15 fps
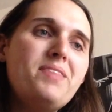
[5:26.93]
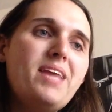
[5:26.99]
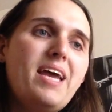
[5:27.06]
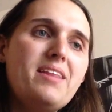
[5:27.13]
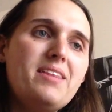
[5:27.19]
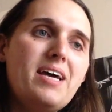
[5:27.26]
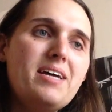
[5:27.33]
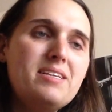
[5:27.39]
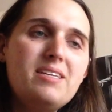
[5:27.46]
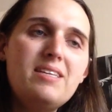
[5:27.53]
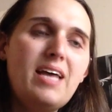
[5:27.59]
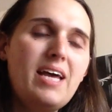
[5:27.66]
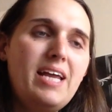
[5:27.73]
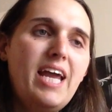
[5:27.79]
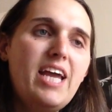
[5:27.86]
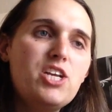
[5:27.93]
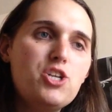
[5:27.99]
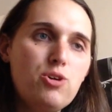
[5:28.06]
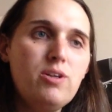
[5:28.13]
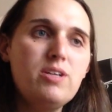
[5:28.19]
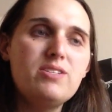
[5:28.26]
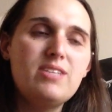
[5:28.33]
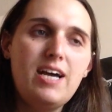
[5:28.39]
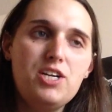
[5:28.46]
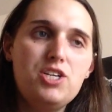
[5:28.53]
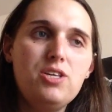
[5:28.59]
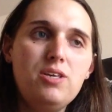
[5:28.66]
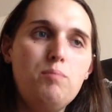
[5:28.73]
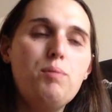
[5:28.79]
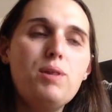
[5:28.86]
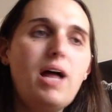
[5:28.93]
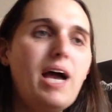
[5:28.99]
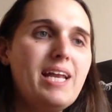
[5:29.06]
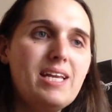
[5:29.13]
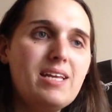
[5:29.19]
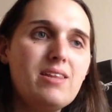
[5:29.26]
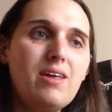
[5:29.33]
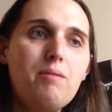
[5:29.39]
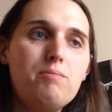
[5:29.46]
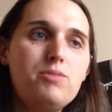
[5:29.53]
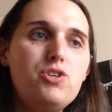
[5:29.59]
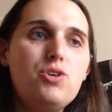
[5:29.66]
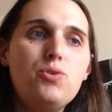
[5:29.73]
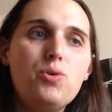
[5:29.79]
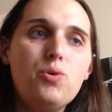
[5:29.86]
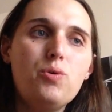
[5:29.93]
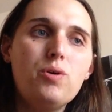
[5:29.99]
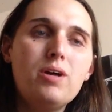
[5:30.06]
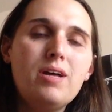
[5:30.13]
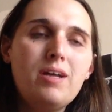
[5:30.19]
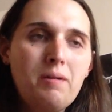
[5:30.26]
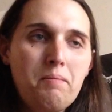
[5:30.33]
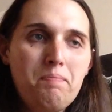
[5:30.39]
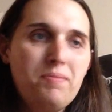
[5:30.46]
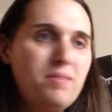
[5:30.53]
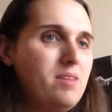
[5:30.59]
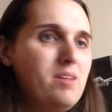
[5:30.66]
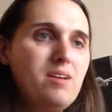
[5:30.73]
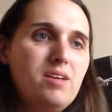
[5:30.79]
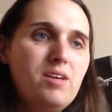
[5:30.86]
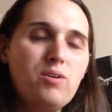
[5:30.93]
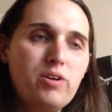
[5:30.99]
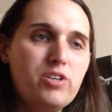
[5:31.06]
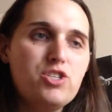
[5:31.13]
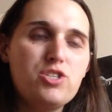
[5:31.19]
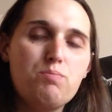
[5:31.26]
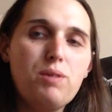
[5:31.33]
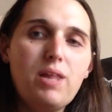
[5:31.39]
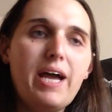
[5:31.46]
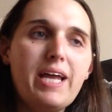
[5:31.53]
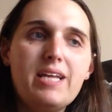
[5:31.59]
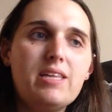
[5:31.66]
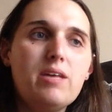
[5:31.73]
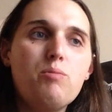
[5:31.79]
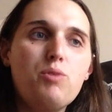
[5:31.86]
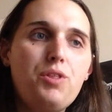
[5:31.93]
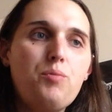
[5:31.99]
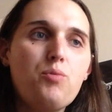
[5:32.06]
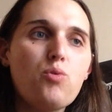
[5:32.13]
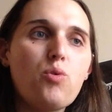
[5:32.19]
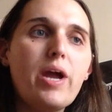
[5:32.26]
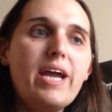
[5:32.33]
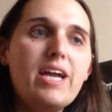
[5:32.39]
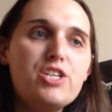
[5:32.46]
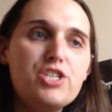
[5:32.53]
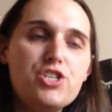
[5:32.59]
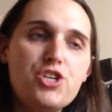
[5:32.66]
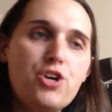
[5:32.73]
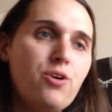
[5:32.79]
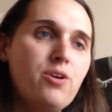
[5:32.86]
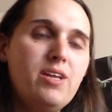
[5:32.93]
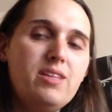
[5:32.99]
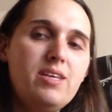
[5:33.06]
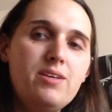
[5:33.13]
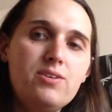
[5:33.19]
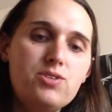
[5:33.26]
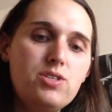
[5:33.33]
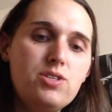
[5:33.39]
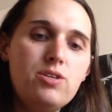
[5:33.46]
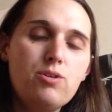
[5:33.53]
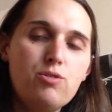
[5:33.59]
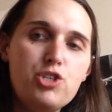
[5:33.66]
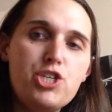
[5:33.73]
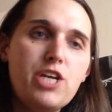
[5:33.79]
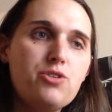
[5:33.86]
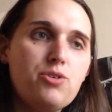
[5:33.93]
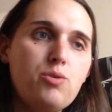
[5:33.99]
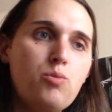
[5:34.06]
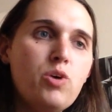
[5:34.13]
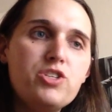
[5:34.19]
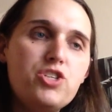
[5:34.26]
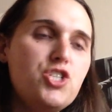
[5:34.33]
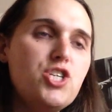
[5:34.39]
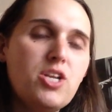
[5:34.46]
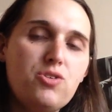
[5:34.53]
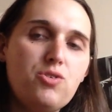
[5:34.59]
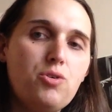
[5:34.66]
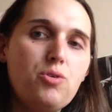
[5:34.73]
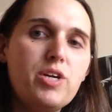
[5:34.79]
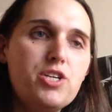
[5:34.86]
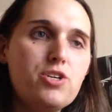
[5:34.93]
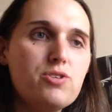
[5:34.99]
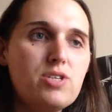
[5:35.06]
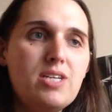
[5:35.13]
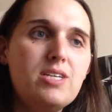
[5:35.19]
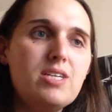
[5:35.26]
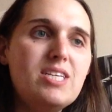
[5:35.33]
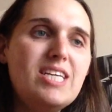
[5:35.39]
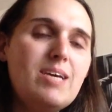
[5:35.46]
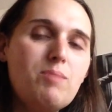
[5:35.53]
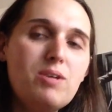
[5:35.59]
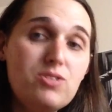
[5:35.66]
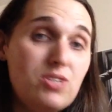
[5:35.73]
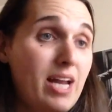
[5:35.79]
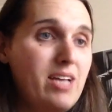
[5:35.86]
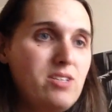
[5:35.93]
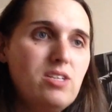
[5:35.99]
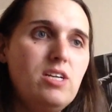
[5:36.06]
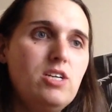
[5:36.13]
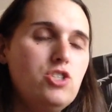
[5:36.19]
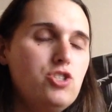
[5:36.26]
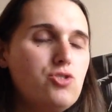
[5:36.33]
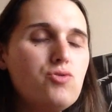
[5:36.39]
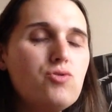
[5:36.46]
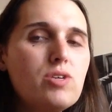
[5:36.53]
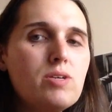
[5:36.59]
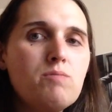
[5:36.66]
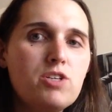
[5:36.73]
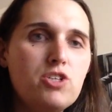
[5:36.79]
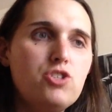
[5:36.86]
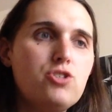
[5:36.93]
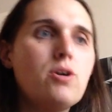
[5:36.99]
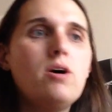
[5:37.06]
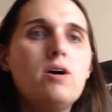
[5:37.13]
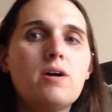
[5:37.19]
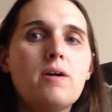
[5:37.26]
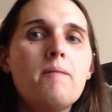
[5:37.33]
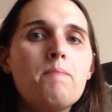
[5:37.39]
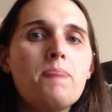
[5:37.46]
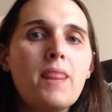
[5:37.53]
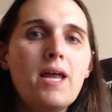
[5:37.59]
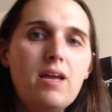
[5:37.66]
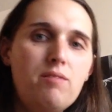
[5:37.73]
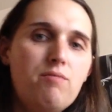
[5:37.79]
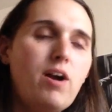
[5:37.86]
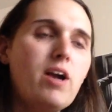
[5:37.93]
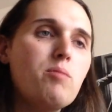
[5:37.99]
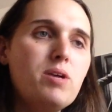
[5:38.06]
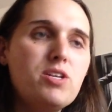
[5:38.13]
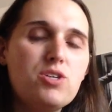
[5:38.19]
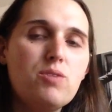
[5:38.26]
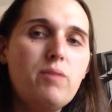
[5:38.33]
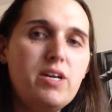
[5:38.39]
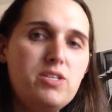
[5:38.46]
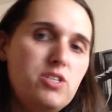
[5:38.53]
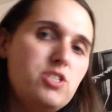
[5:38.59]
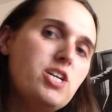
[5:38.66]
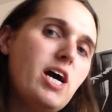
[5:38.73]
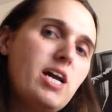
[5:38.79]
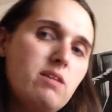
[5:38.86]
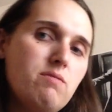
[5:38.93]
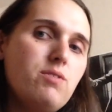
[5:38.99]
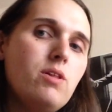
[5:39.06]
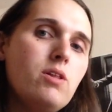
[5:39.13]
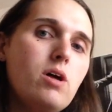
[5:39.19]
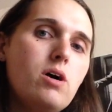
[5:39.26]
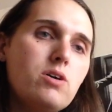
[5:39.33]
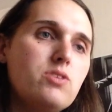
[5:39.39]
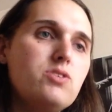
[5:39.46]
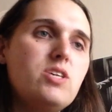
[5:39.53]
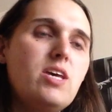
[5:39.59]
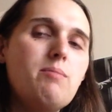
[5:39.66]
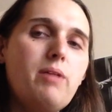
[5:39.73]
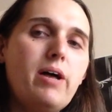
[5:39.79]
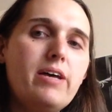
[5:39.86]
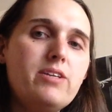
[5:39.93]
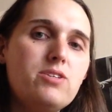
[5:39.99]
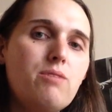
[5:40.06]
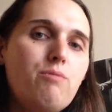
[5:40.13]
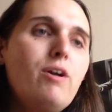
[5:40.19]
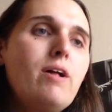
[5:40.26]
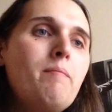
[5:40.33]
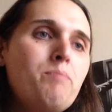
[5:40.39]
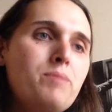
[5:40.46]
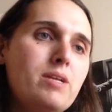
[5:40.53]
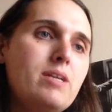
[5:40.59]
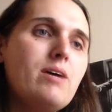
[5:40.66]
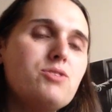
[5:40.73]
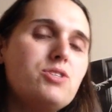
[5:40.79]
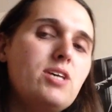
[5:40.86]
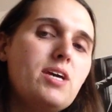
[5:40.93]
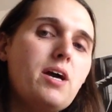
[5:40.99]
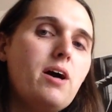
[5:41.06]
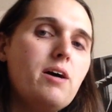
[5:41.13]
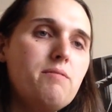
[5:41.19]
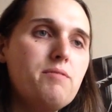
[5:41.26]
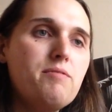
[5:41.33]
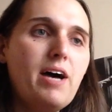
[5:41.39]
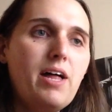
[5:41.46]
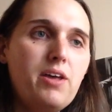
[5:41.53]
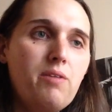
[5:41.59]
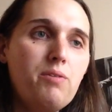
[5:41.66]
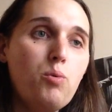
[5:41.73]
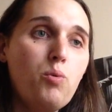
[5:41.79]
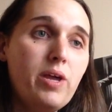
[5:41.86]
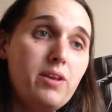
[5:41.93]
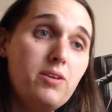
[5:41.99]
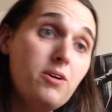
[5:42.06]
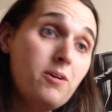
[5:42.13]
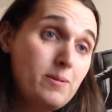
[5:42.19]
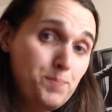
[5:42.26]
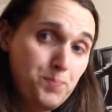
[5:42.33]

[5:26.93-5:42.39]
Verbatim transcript: and that that hatred is actually blinding them to you know, is just blinding them with rage and turning these, you know, gentle once gentle creatures into demons. It has an extremely strong environmental message, kind of along the same lines of Nausicaa of the Valley of the Wind,